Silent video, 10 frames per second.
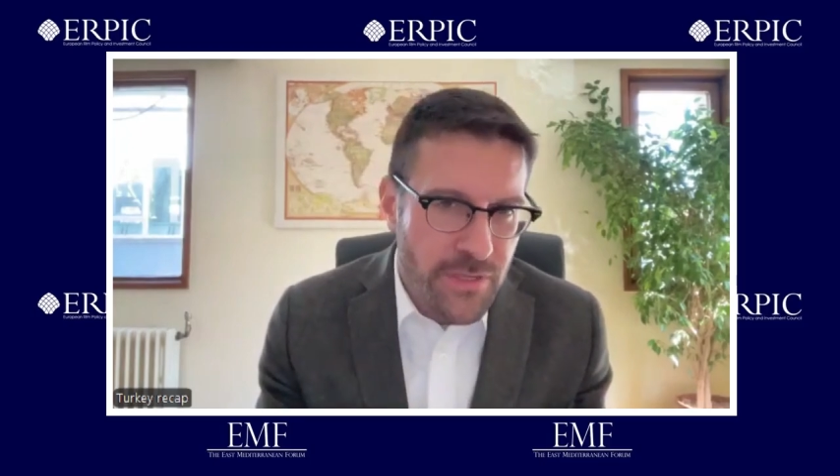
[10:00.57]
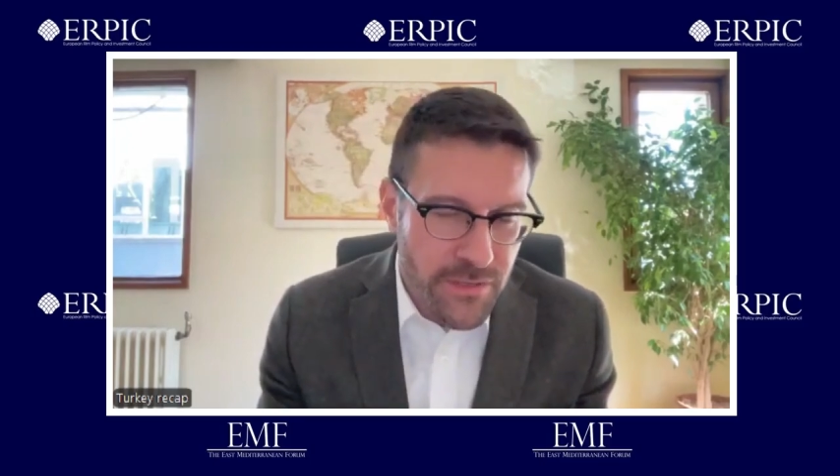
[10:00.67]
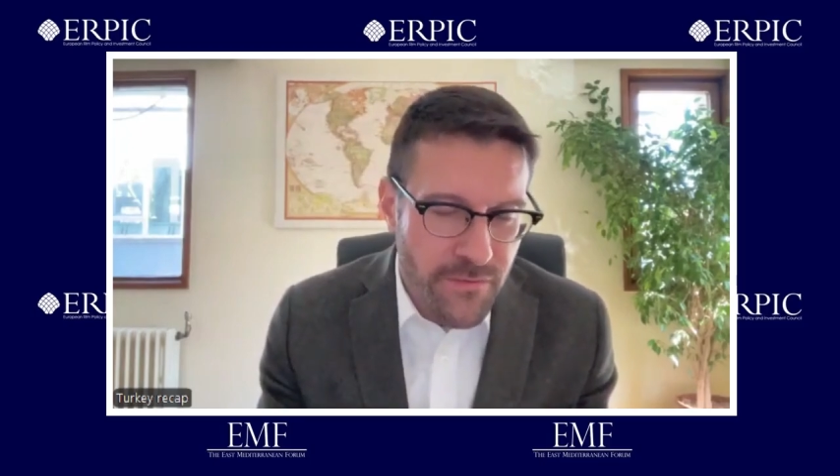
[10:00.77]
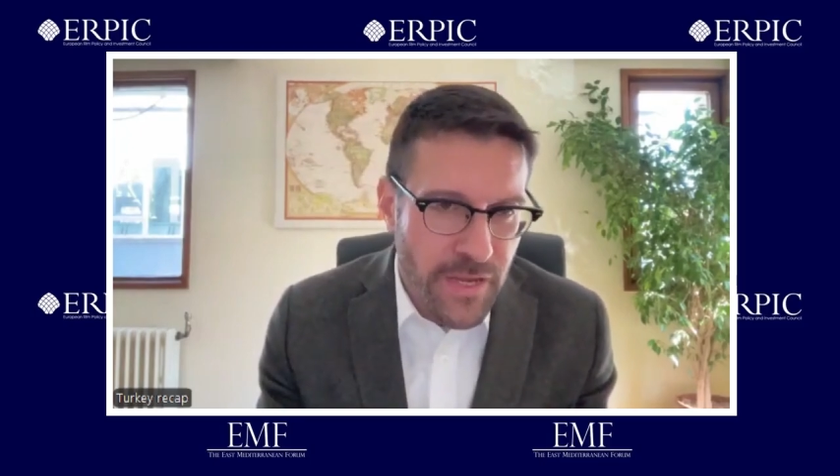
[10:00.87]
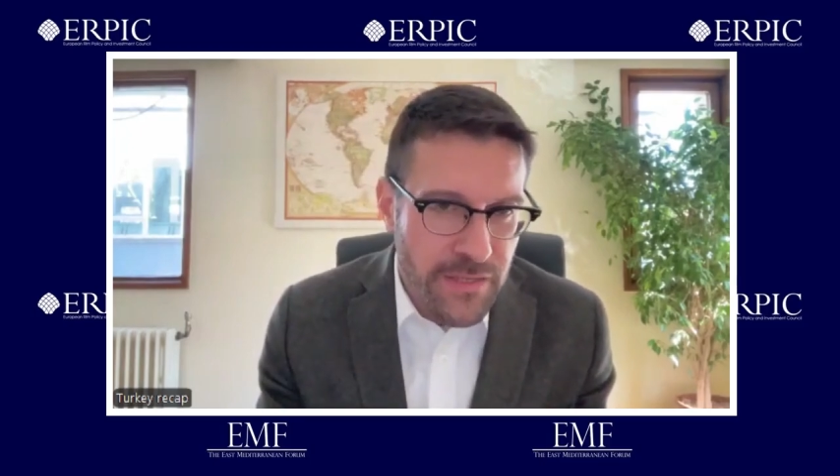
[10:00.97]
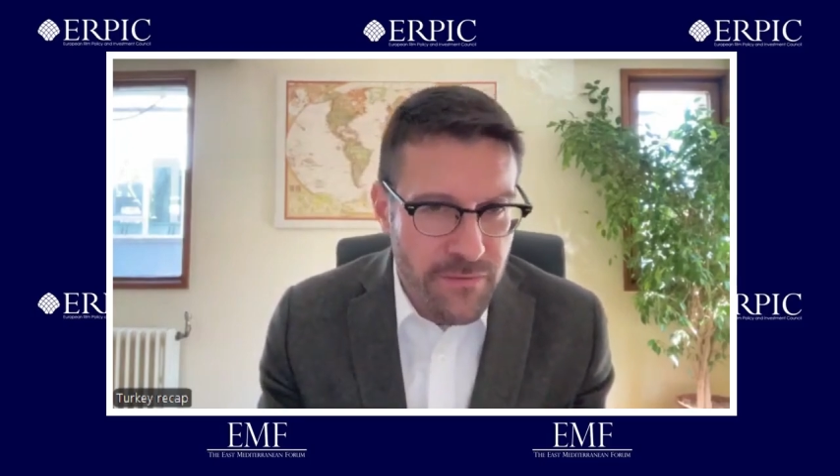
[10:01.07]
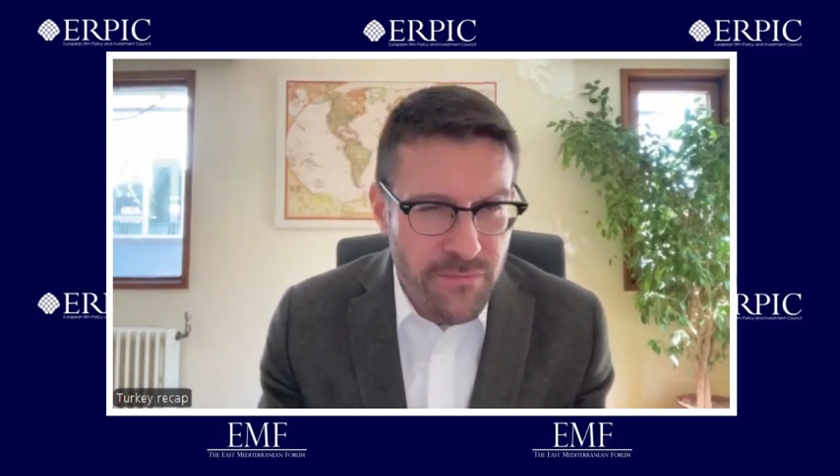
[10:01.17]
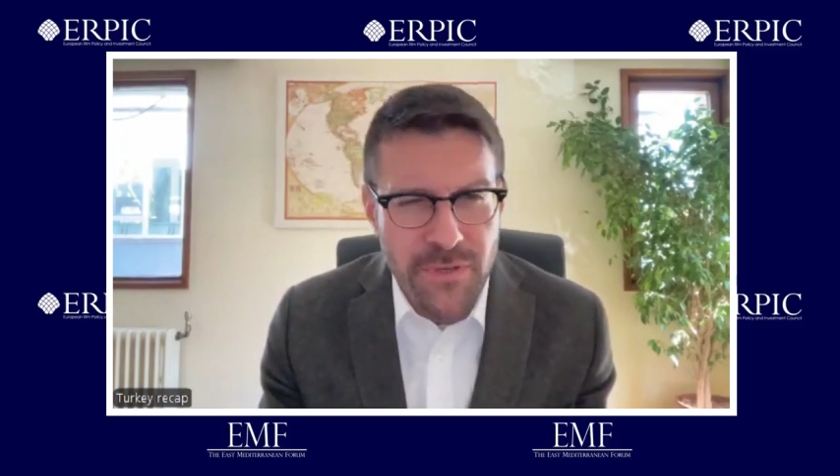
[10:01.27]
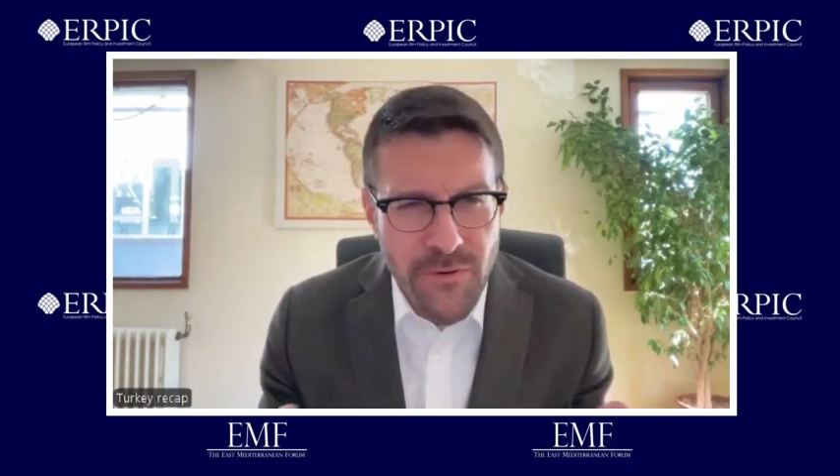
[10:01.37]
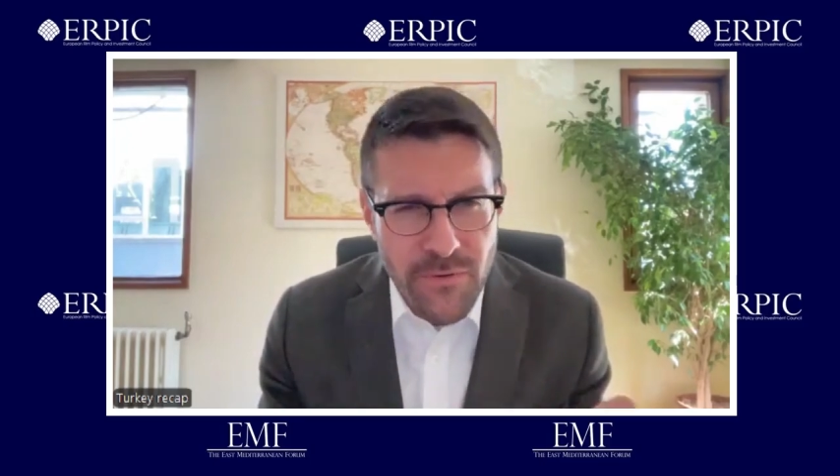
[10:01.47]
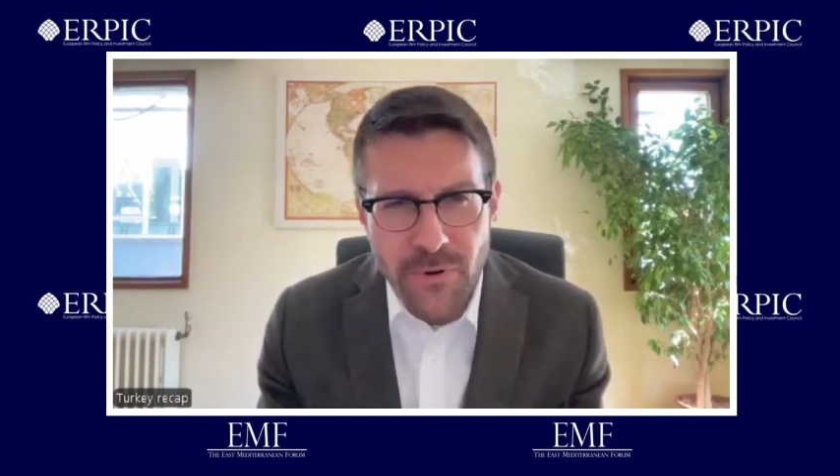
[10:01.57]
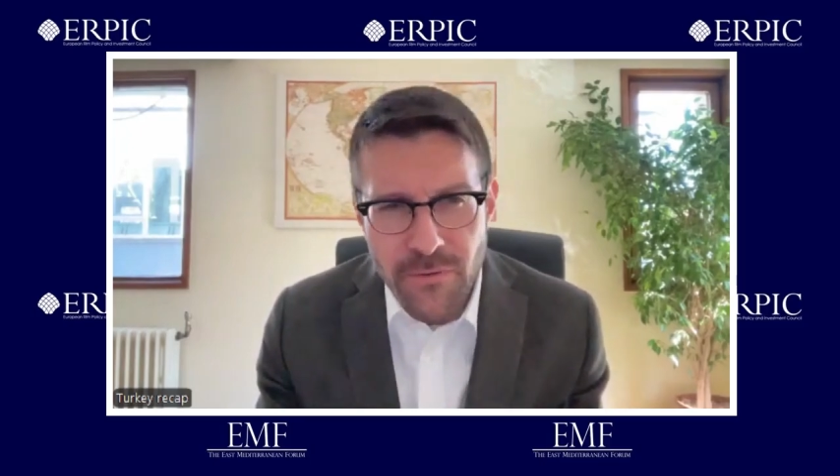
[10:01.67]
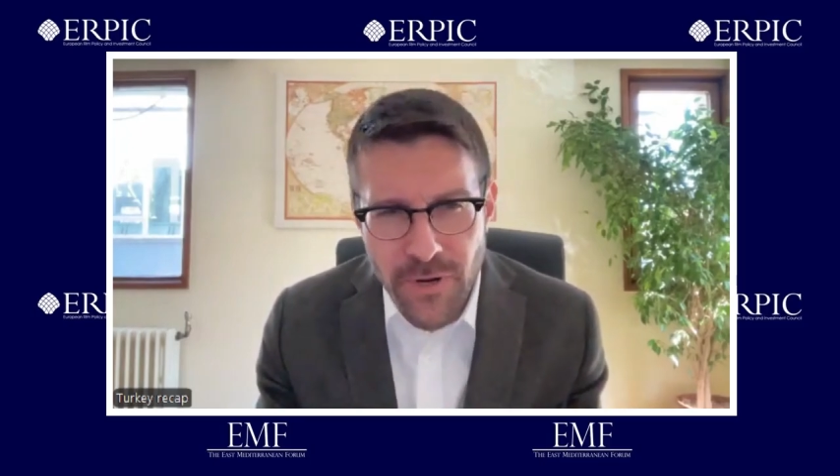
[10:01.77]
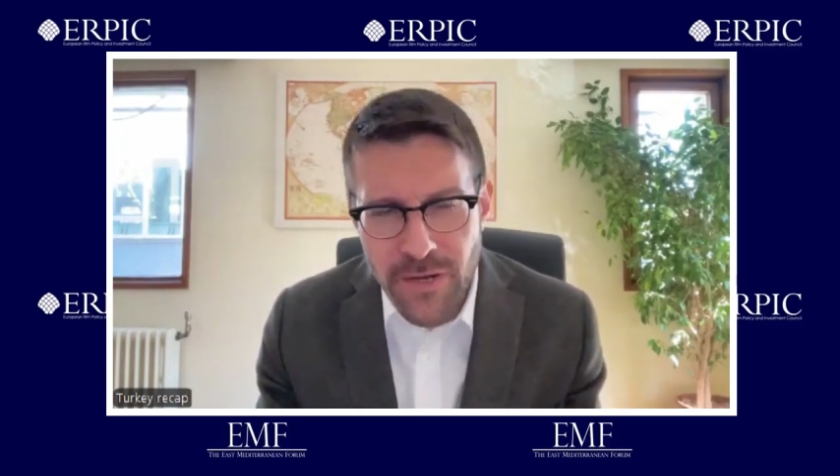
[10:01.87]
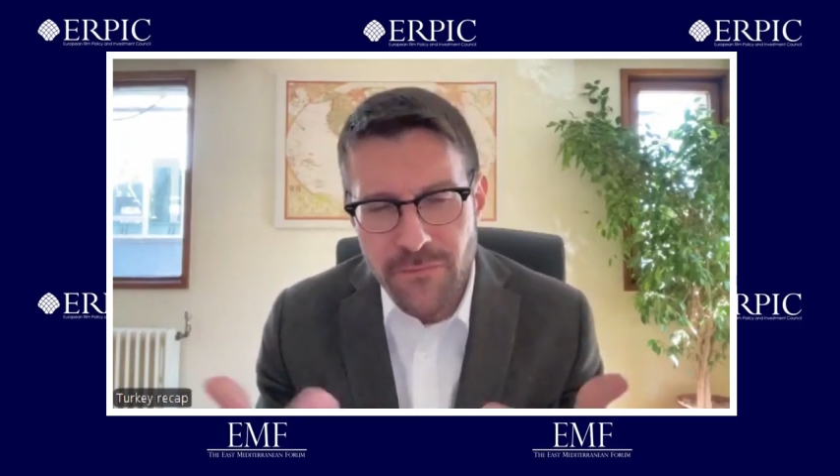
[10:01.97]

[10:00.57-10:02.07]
this offensive. So in one way,